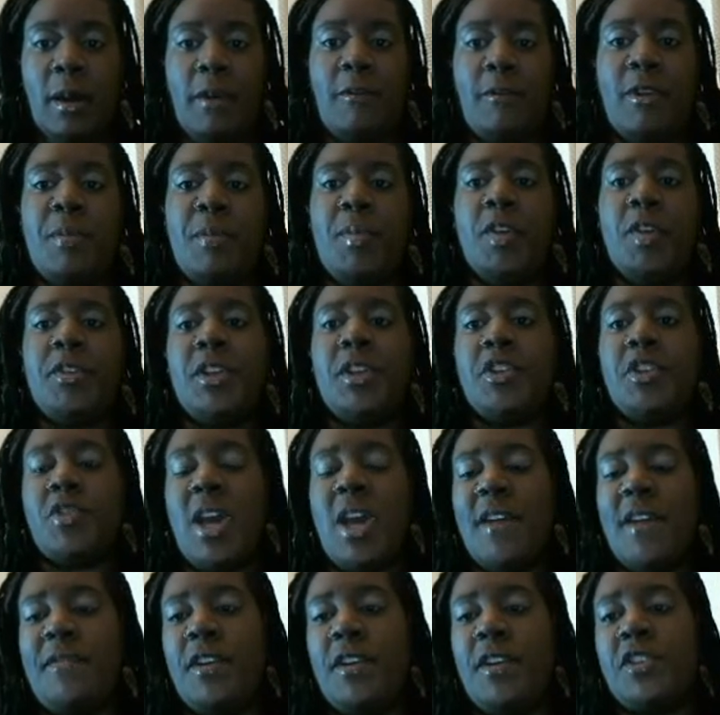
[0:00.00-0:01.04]
Free built-in
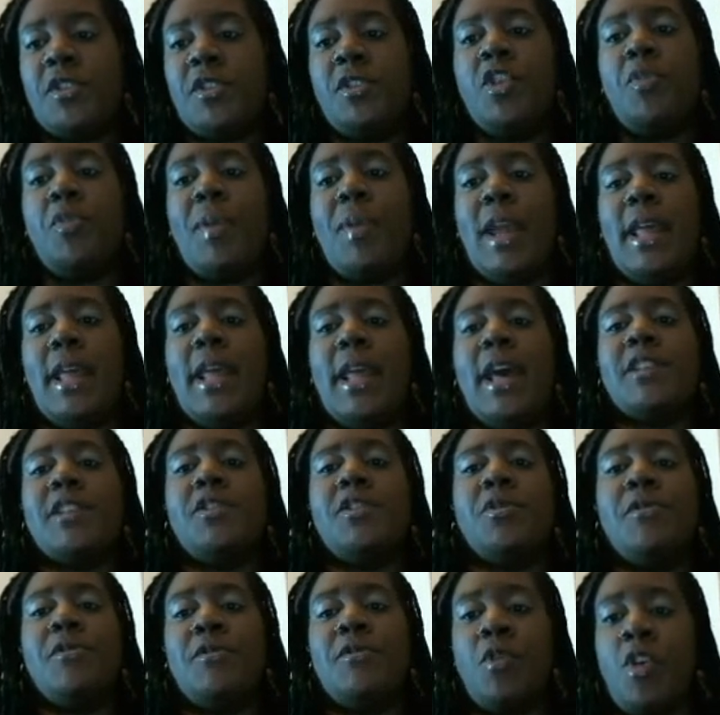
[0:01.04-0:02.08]
traffic, so no paid ads,
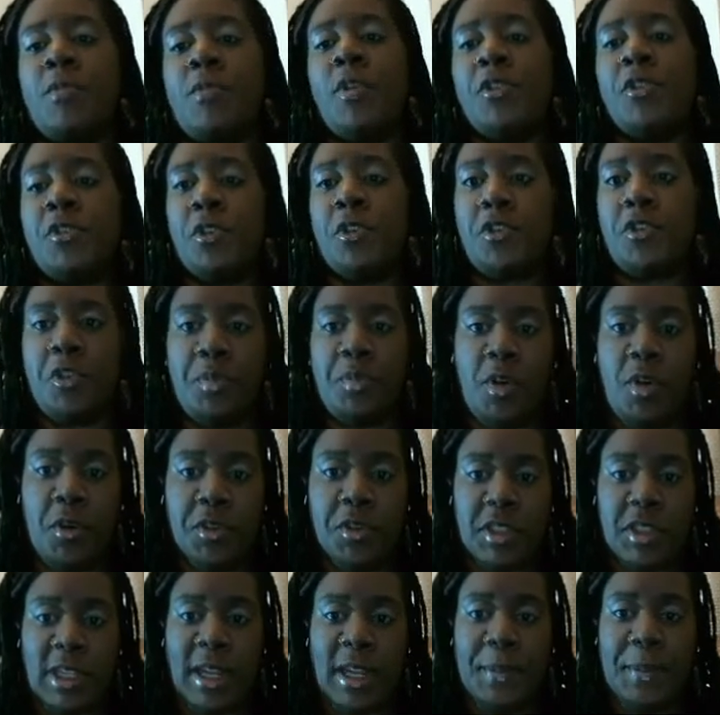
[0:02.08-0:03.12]
no forum, no social
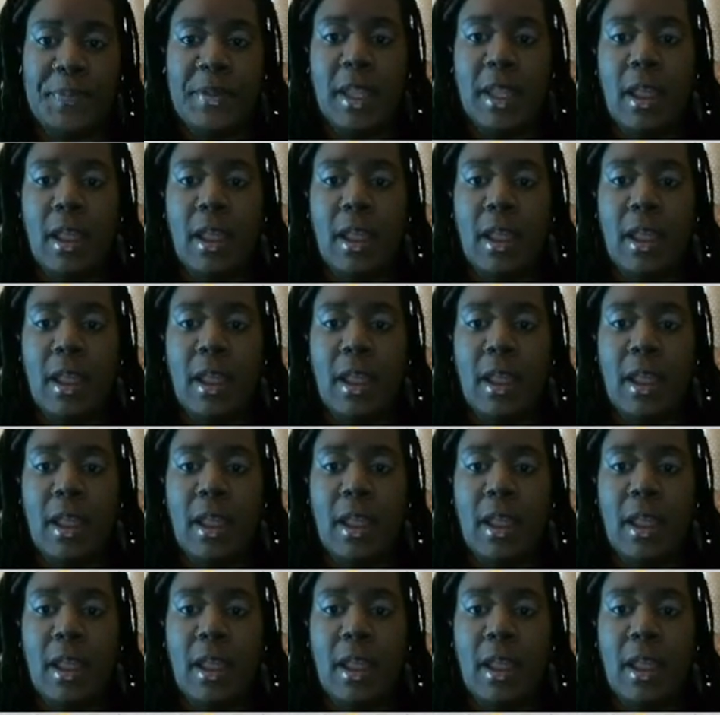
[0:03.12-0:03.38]
posting.